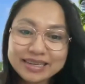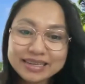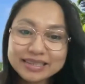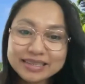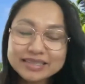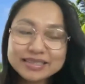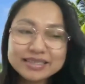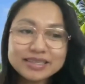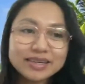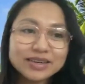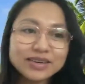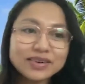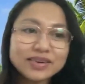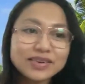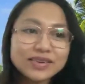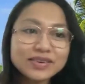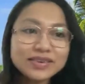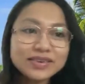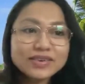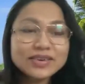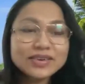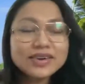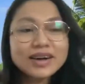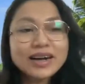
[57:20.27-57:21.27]

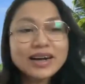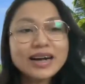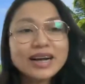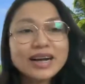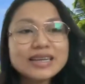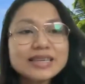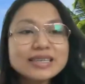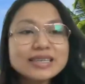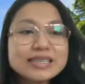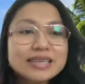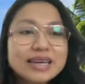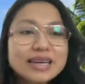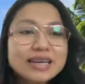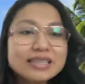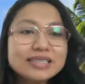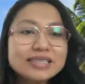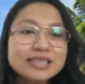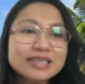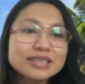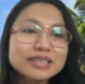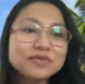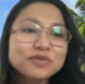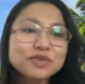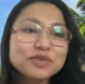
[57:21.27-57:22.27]
so I
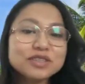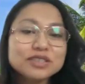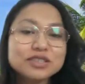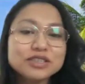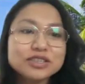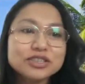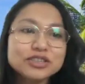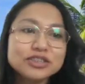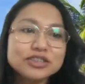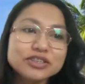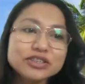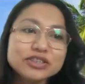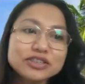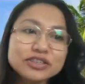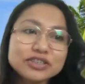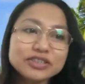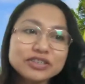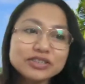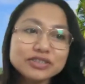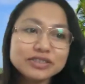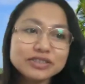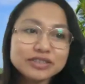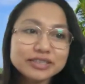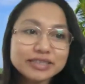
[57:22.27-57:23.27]
just want
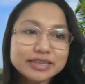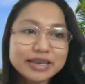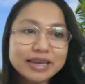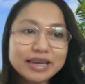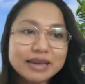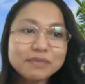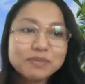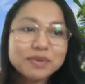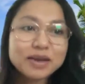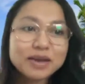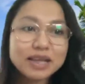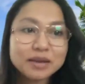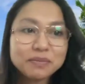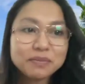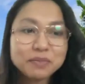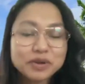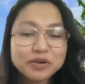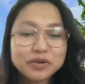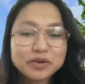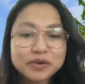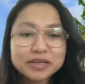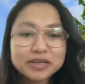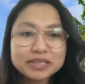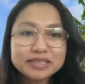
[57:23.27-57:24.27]
to share my
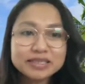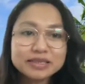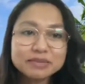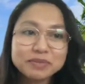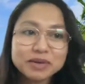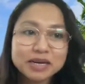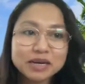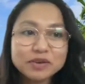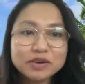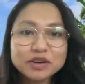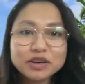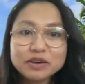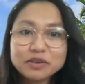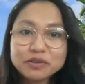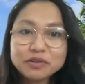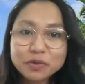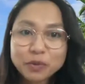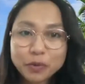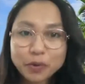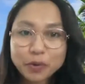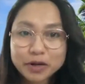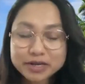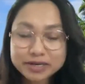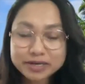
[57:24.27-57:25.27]
experience about her
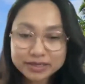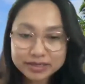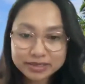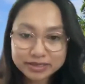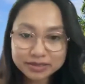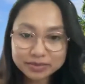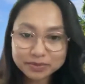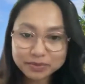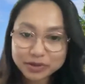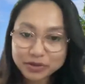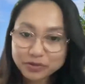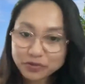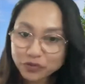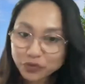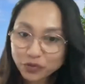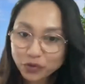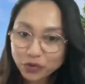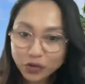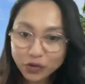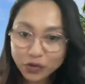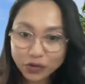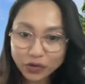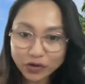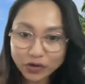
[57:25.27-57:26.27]
question
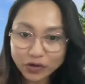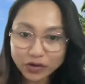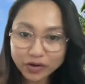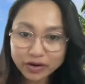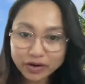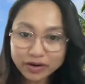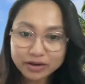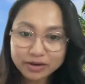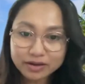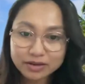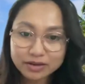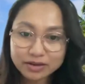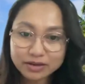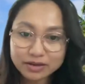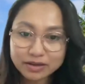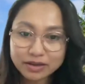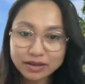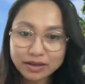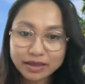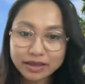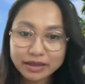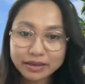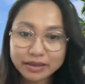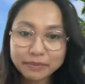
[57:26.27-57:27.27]
before,
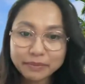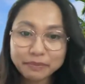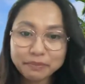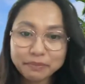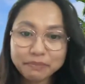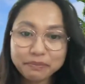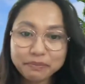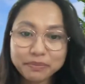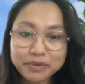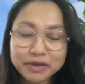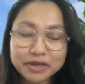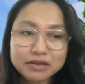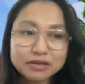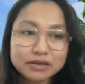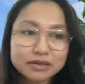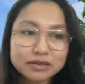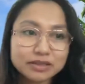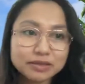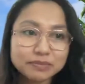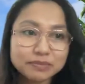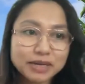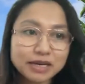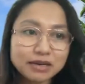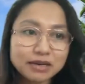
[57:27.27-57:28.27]
because
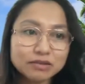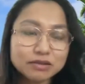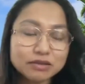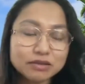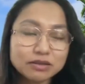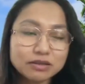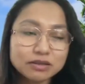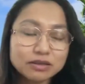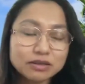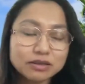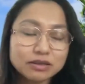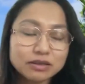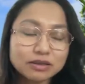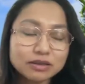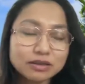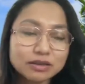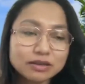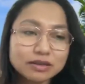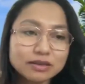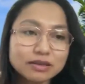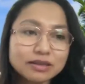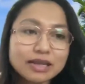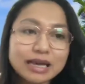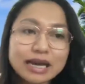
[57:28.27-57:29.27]
about the
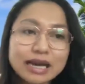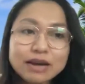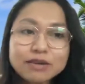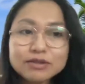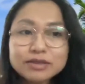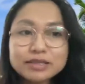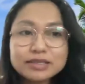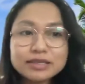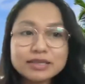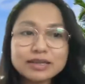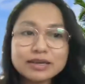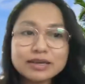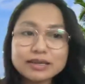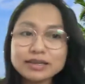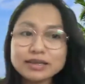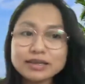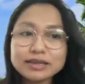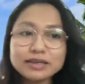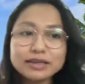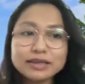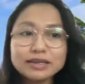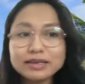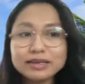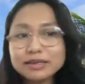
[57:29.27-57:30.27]
now is
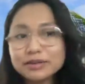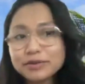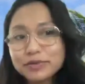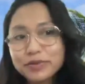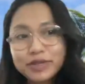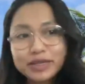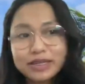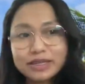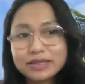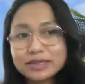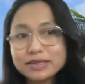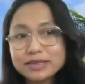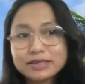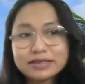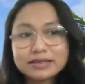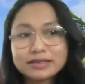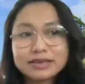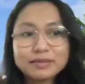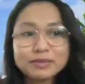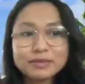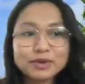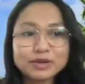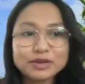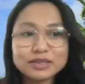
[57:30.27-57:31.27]
in Sweden this
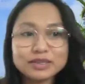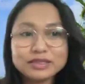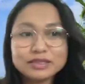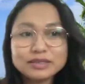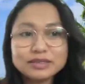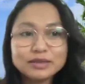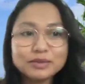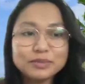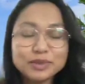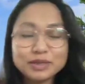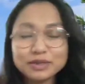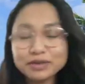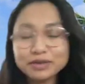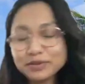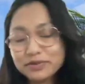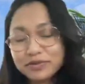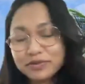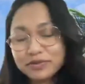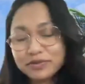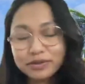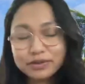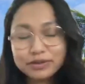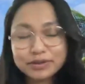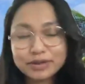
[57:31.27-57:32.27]
summer. It's so
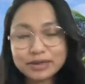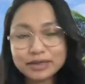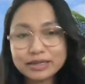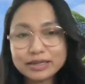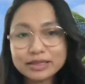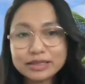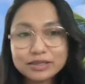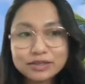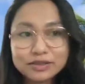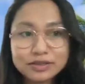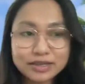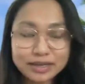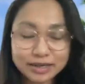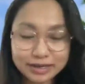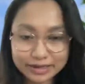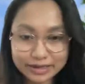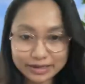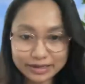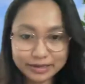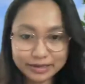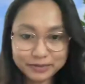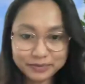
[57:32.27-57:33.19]
beautiful, sunny.